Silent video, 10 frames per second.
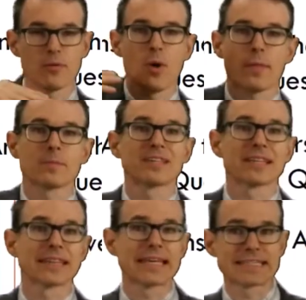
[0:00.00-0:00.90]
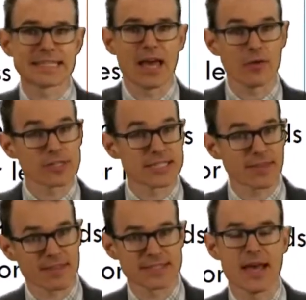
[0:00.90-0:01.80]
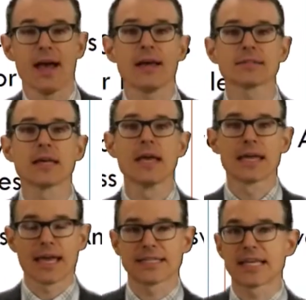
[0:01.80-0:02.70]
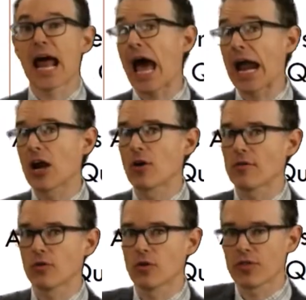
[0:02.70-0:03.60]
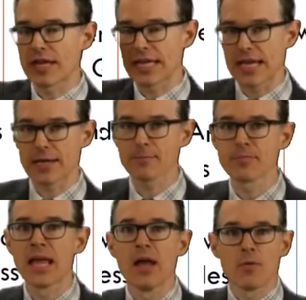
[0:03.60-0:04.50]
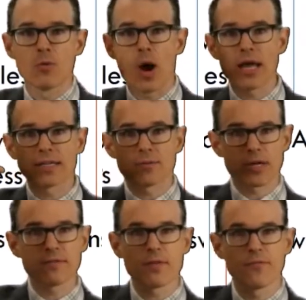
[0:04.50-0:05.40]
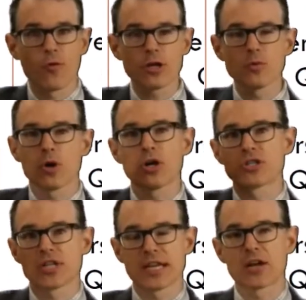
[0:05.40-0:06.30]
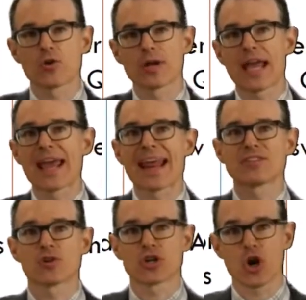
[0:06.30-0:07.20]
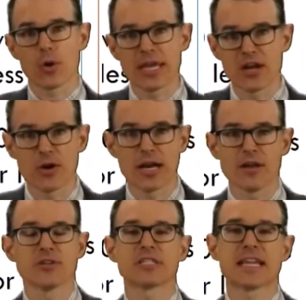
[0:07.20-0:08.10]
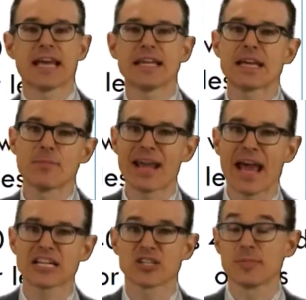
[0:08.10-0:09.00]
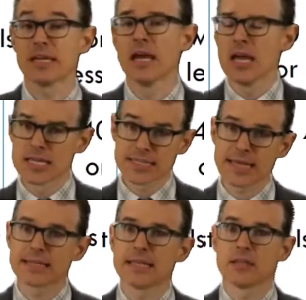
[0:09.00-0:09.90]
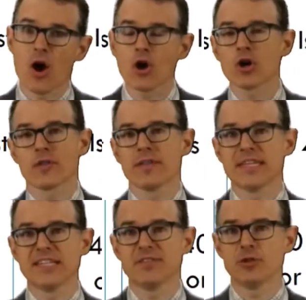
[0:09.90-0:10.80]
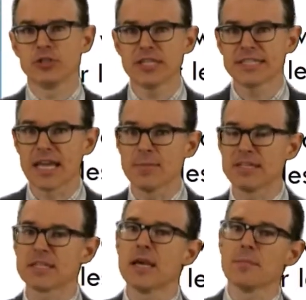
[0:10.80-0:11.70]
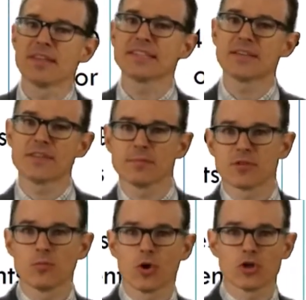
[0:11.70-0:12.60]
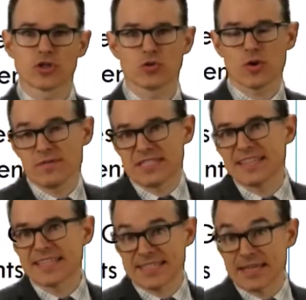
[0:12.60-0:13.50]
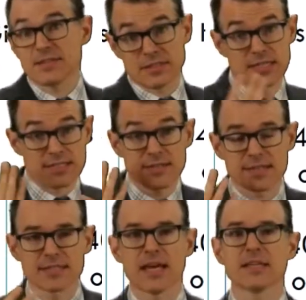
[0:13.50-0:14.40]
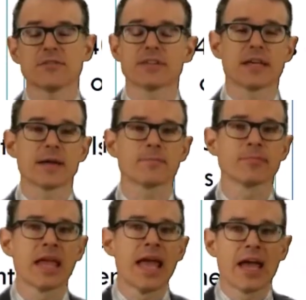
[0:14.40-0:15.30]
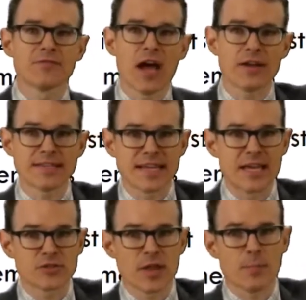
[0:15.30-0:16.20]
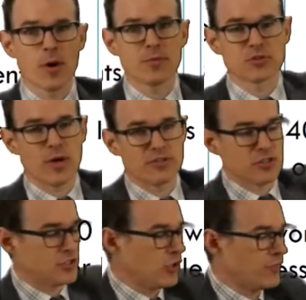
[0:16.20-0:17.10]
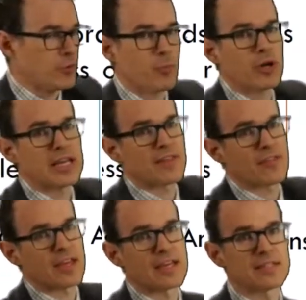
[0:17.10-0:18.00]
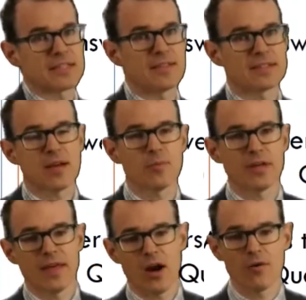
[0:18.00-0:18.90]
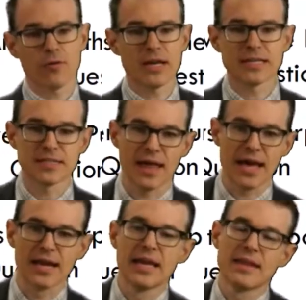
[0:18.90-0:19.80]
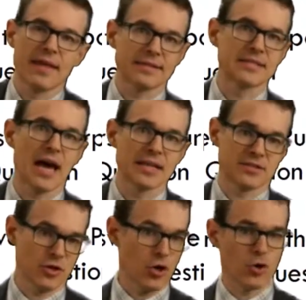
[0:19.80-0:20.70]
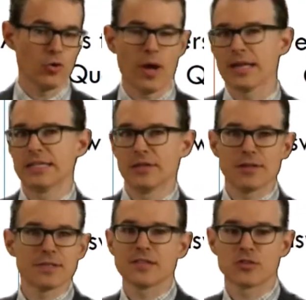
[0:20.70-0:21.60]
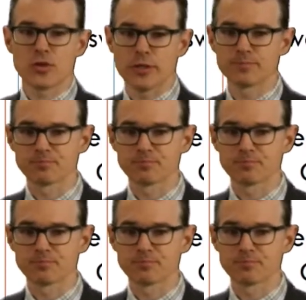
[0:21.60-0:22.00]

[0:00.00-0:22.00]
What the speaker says: We want them to link together, synthesize, gets that higher level of thinking. We're giving them 40 words so they can create a sort of coherent understanding. It might actually be slightly longer than the individual gist statements. But this gives them some words to sort of synthesize everything. And finally, it has to answer that purpose question. So if they're putting in things in the summary that aren't related to that, that's not so ideal. It's not so good.